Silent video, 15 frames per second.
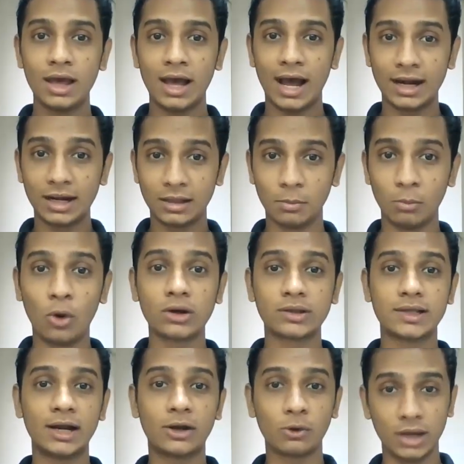and the mocks
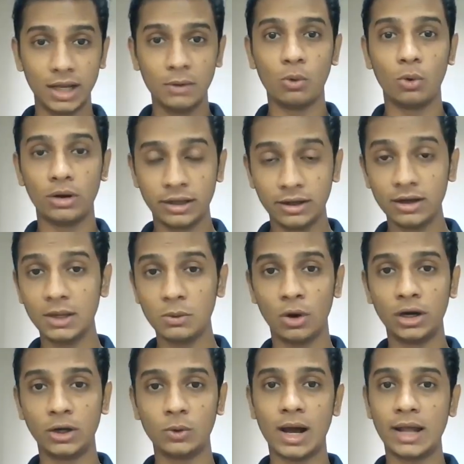that you really
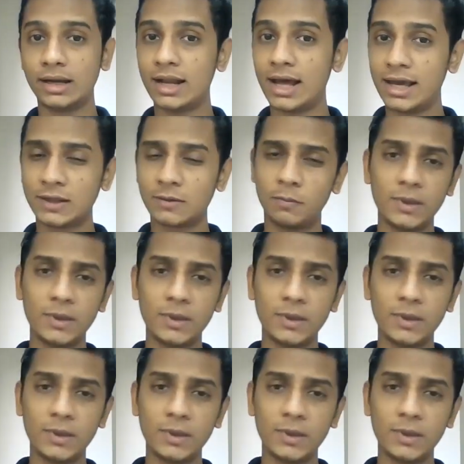want to analyze,